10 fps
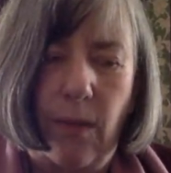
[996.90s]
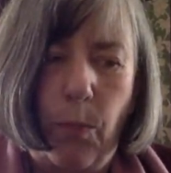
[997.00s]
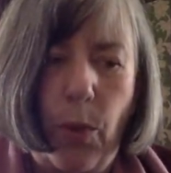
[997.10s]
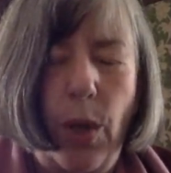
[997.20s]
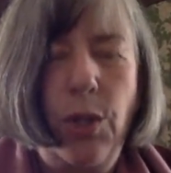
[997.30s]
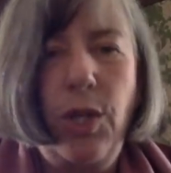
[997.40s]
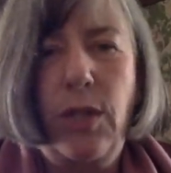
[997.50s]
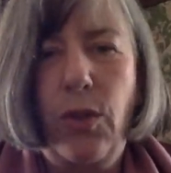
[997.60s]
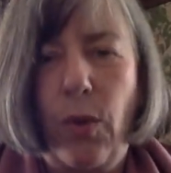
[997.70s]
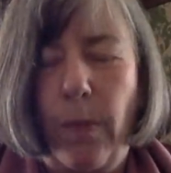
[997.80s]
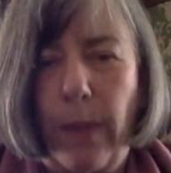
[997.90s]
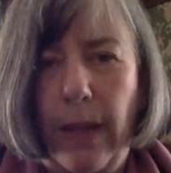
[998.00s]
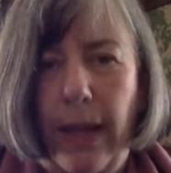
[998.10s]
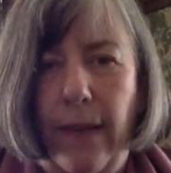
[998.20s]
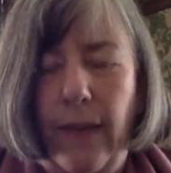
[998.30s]
project or a
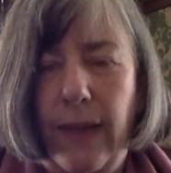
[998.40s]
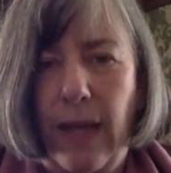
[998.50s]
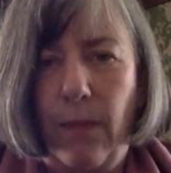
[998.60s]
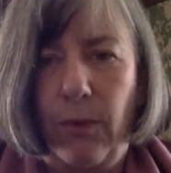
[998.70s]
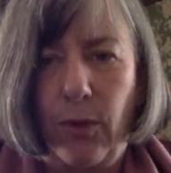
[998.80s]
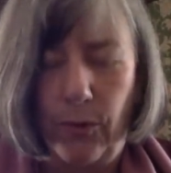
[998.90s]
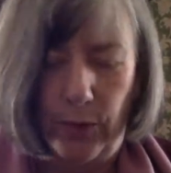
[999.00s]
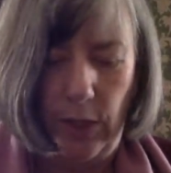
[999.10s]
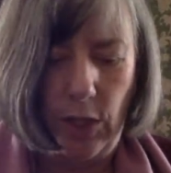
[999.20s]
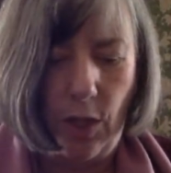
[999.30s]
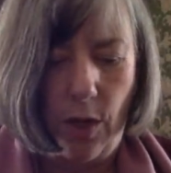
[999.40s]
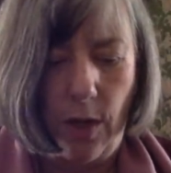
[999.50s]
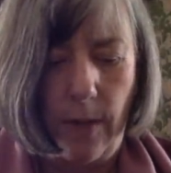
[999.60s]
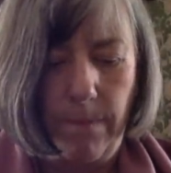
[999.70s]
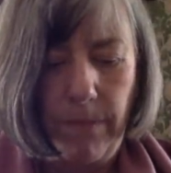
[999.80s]
plan that comes off in
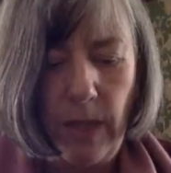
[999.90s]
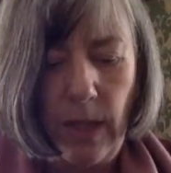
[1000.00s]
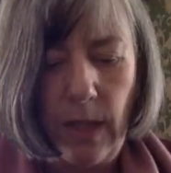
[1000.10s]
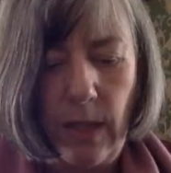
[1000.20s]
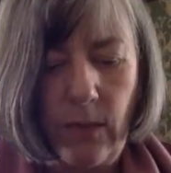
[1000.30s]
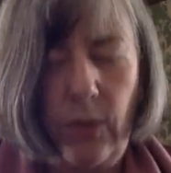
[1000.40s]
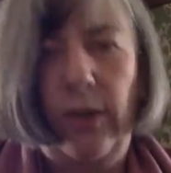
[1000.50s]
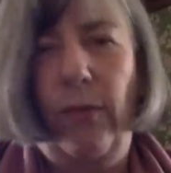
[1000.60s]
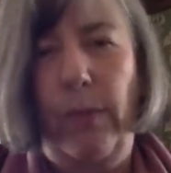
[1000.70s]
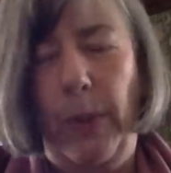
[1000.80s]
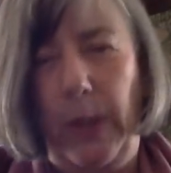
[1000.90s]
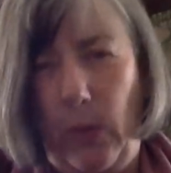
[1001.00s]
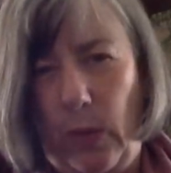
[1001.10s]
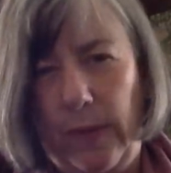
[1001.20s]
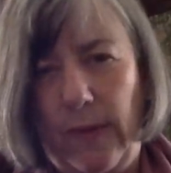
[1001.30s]
time because everybody
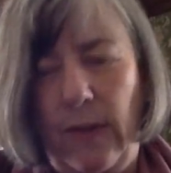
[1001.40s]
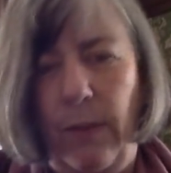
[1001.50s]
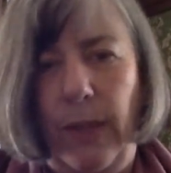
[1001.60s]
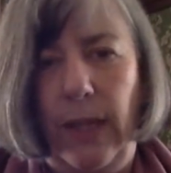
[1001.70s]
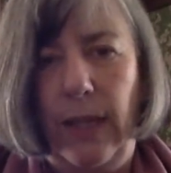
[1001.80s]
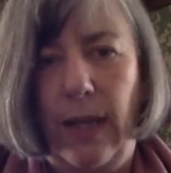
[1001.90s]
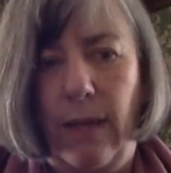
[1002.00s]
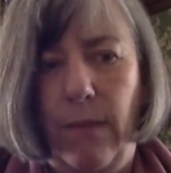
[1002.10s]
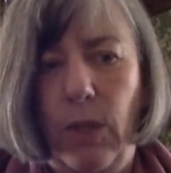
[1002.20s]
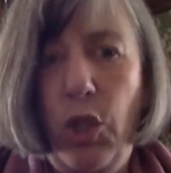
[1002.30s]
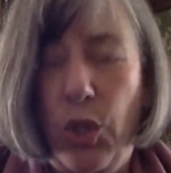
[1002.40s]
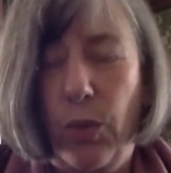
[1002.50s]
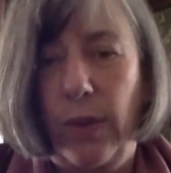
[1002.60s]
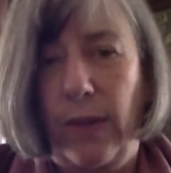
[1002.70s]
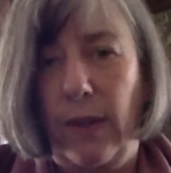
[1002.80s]
wants to be
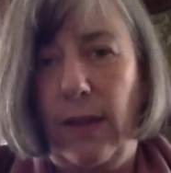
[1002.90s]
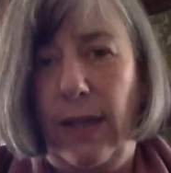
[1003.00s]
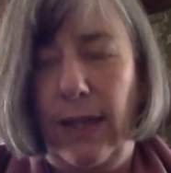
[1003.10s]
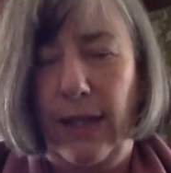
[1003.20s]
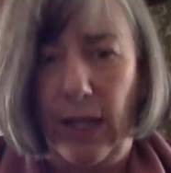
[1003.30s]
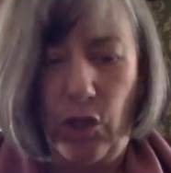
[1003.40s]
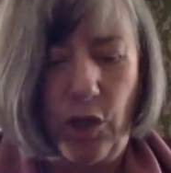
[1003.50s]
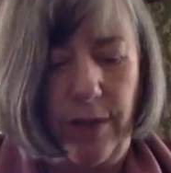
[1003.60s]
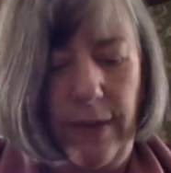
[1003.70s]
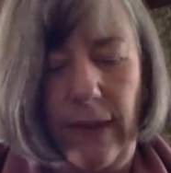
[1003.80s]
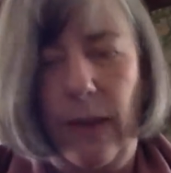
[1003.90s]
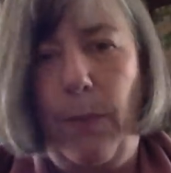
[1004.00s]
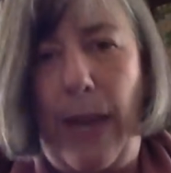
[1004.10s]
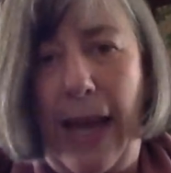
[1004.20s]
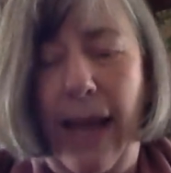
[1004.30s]
assured that the election is in the
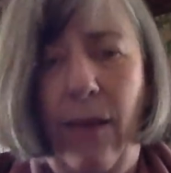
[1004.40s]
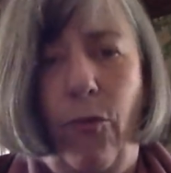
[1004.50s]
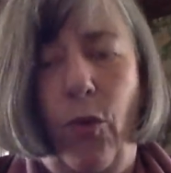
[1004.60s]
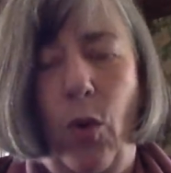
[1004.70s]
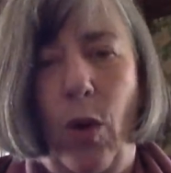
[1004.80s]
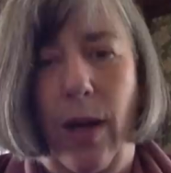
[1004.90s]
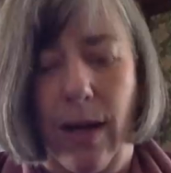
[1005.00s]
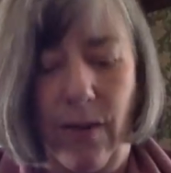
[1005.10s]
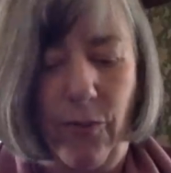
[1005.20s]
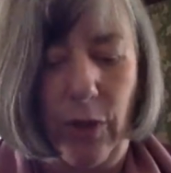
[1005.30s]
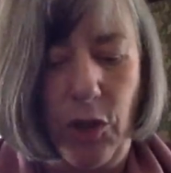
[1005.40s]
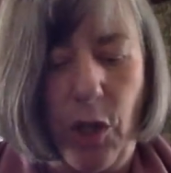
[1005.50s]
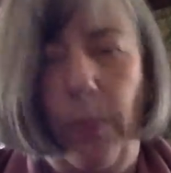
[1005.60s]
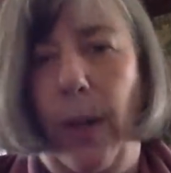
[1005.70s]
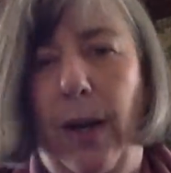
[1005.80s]
bag for
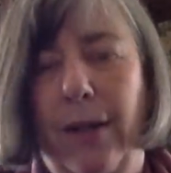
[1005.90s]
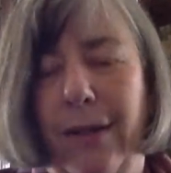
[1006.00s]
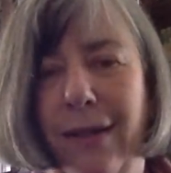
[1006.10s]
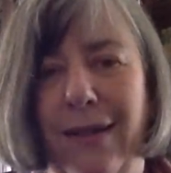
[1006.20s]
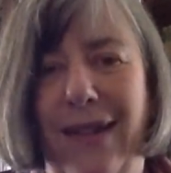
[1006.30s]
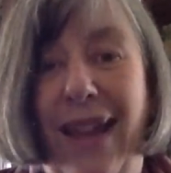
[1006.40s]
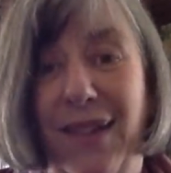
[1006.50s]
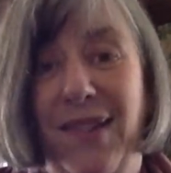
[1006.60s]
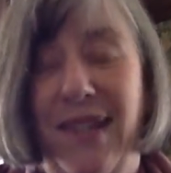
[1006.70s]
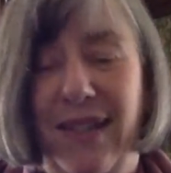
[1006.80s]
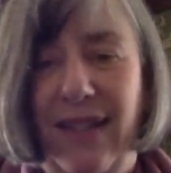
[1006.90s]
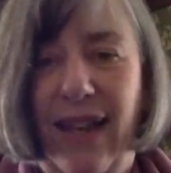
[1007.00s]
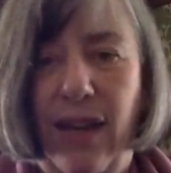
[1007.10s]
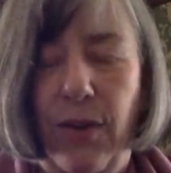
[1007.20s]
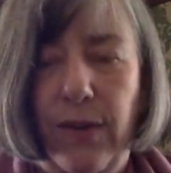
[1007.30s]
Joe Biden and now Senator
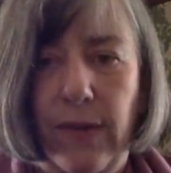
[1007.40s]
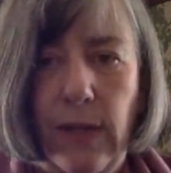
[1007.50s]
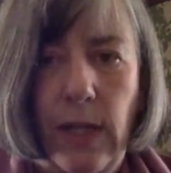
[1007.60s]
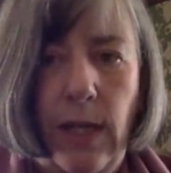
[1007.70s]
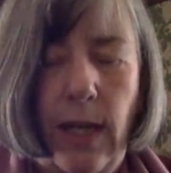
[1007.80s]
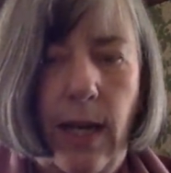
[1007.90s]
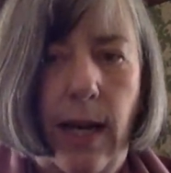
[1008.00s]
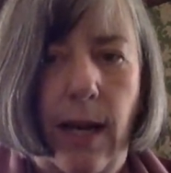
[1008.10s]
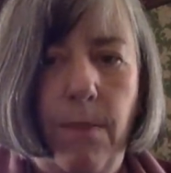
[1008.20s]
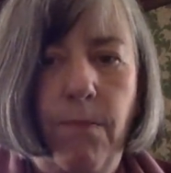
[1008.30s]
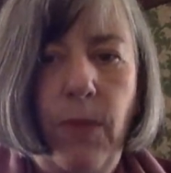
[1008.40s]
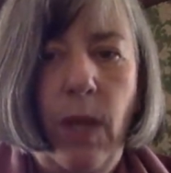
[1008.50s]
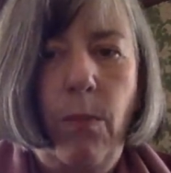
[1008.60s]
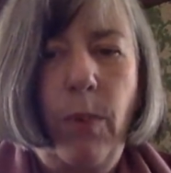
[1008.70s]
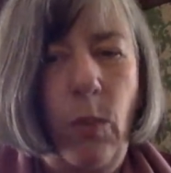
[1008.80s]
Harris.
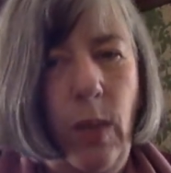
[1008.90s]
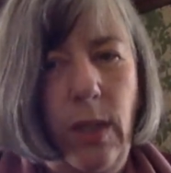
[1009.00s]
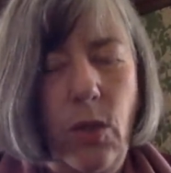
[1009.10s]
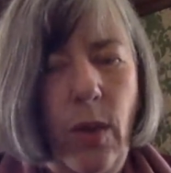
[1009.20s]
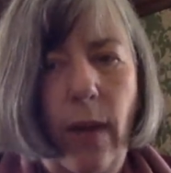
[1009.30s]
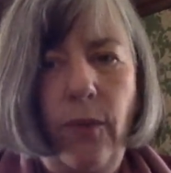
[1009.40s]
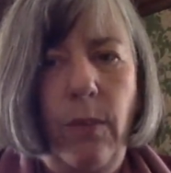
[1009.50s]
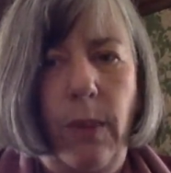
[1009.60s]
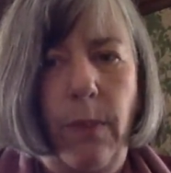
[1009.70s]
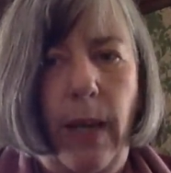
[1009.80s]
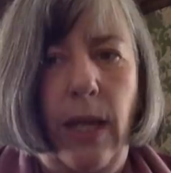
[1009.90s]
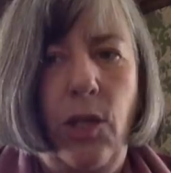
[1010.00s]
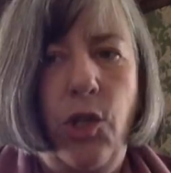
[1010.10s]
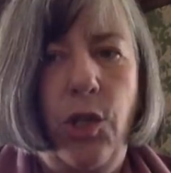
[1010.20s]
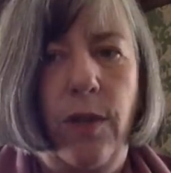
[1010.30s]
But we do have to be
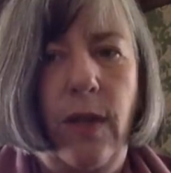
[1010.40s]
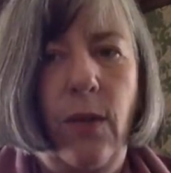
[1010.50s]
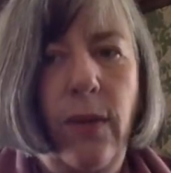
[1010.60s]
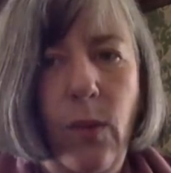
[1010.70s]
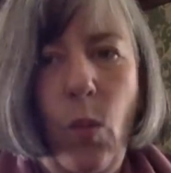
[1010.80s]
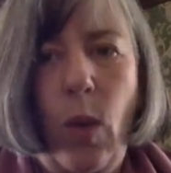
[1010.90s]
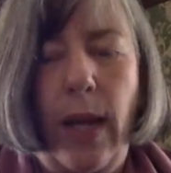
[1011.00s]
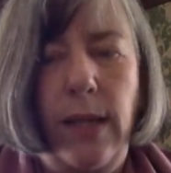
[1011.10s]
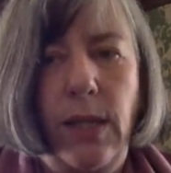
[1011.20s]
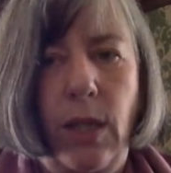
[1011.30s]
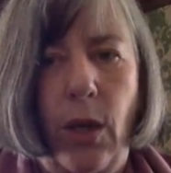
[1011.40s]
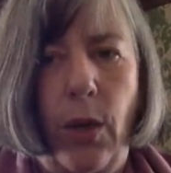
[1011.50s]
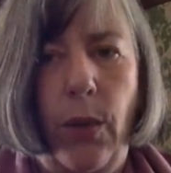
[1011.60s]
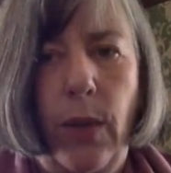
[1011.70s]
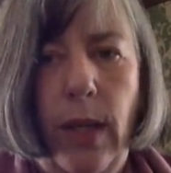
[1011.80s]
patient. There is a way to go